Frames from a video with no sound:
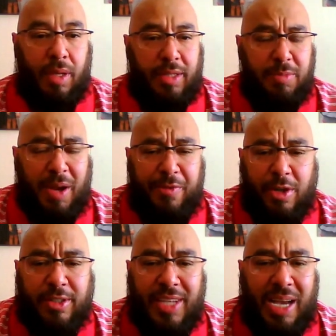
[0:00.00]
This is my
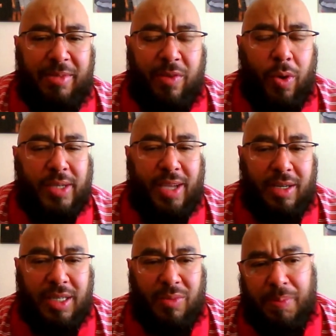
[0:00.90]
first time. If it works out good,